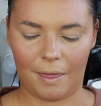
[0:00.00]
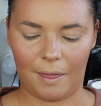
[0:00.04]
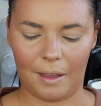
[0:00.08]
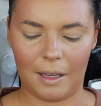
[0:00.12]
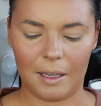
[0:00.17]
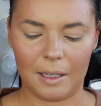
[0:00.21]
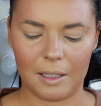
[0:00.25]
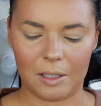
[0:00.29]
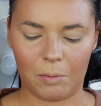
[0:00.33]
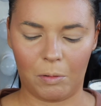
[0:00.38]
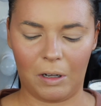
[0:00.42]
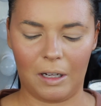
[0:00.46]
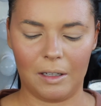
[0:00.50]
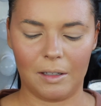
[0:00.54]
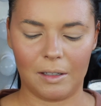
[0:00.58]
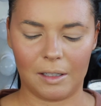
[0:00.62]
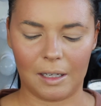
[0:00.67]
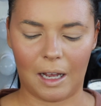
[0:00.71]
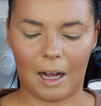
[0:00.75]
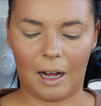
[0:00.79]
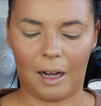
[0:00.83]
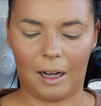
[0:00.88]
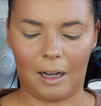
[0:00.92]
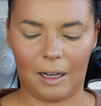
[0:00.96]
These ones
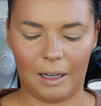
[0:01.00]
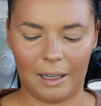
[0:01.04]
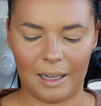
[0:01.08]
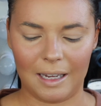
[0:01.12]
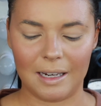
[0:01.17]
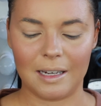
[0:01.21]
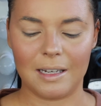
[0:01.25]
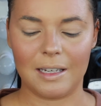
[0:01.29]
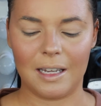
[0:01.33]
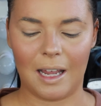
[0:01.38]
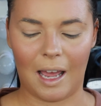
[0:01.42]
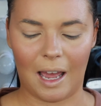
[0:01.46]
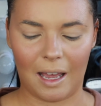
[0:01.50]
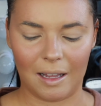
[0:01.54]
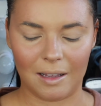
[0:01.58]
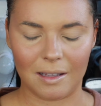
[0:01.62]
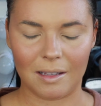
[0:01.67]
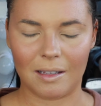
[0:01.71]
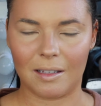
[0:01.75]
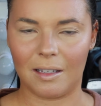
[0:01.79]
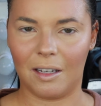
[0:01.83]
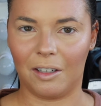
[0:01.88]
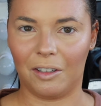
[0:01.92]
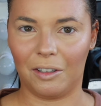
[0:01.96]
are
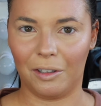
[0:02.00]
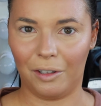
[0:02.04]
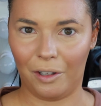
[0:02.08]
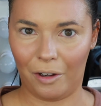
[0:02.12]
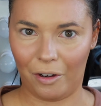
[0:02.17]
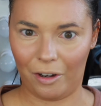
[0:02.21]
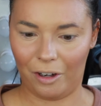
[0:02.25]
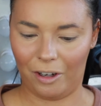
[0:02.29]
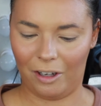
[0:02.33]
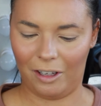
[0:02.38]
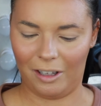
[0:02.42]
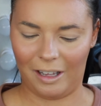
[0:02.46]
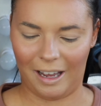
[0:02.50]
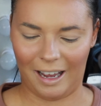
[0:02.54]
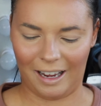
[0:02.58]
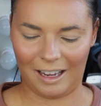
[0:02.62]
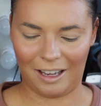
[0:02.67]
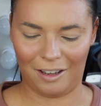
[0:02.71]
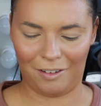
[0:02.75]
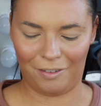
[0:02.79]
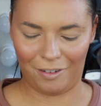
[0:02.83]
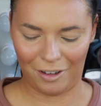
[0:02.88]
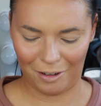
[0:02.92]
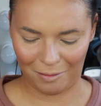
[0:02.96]
intense glow.
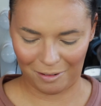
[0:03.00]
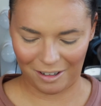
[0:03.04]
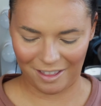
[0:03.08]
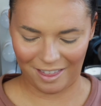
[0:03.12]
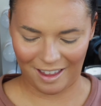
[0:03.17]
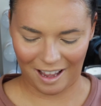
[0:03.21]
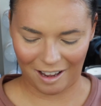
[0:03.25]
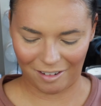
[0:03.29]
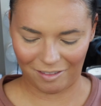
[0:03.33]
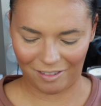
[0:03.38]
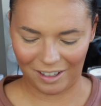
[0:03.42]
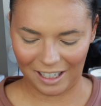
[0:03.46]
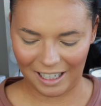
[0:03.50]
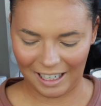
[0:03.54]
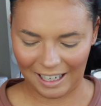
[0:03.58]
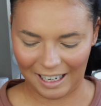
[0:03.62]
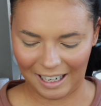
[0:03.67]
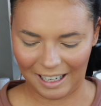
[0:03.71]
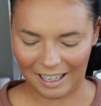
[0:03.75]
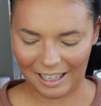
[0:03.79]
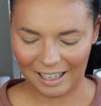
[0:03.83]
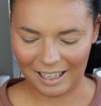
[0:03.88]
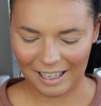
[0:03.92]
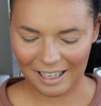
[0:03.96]
Like if you want that
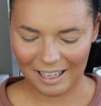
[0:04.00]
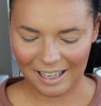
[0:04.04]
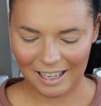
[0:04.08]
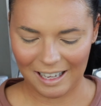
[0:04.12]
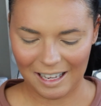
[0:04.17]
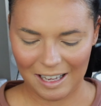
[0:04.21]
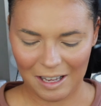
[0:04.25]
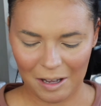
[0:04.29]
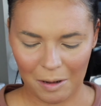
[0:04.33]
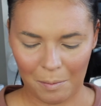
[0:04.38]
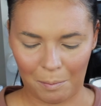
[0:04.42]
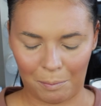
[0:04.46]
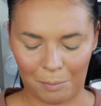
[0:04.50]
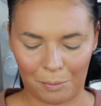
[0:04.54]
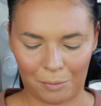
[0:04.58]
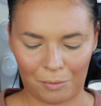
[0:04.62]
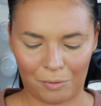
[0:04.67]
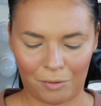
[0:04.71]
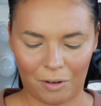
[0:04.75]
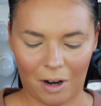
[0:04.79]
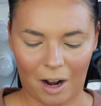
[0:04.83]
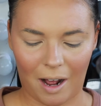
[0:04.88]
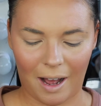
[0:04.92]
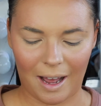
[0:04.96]
really
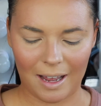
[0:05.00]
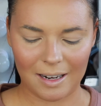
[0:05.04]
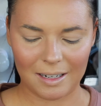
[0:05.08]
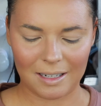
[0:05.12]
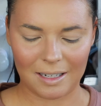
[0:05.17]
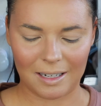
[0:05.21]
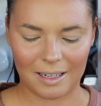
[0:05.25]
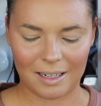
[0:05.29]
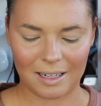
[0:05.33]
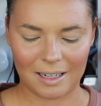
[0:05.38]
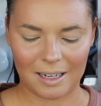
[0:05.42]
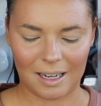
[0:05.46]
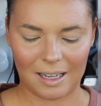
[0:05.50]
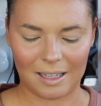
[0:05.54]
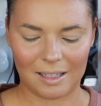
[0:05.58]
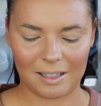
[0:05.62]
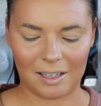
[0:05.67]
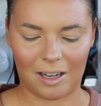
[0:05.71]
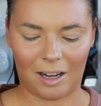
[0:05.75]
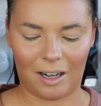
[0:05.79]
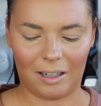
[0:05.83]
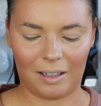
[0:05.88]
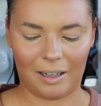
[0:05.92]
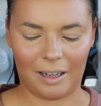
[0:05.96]
bright,
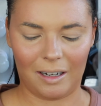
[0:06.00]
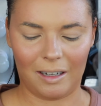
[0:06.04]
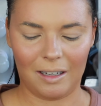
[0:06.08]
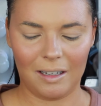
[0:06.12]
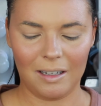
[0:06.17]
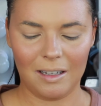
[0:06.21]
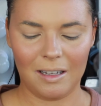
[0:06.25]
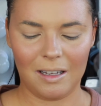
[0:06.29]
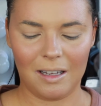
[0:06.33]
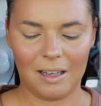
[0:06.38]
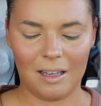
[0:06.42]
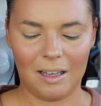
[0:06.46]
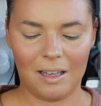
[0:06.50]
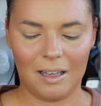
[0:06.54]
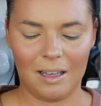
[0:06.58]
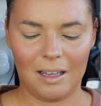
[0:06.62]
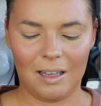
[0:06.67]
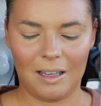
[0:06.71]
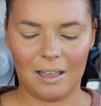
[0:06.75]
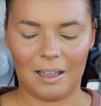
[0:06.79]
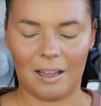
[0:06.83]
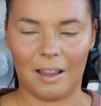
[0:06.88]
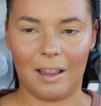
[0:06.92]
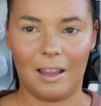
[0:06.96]
intense highlighter,
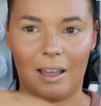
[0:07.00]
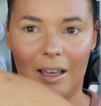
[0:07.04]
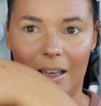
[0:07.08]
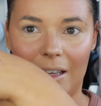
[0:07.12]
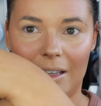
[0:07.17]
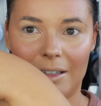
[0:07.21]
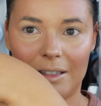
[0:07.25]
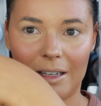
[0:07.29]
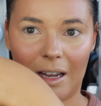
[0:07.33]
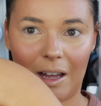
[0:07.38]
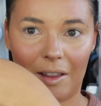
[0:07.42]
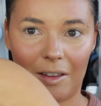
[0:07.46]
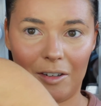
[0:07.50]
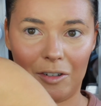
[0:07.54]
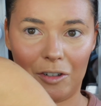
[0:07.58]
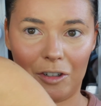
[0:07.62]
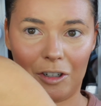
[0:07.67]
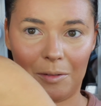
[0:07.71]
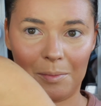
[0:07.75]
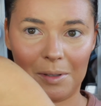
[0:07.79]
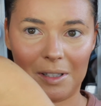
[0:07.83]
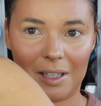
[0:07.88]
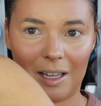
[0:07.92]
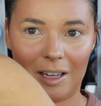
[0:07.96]
these are the
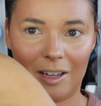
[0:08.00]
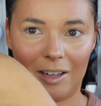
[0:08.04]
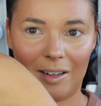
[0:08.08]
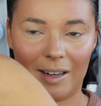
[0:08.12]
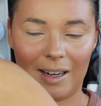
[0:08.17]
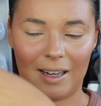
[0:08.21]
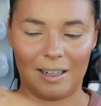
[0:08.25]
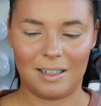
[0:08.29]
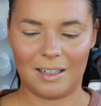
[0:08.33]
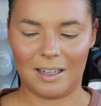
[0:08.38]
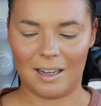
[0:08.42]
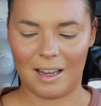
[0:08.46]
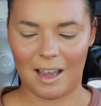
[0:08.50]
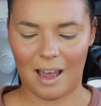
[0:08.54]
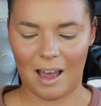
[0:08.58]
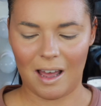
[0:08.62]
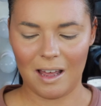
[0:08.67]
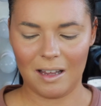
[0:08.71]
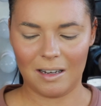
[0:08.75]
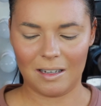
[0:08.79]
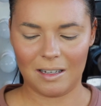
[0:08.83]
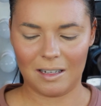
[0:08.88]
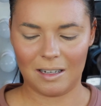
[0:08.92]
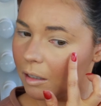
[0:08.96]
drops that you need to
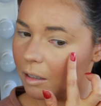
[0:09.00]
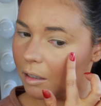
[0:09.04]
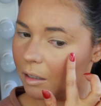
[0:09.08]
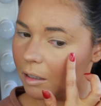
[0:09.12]
get.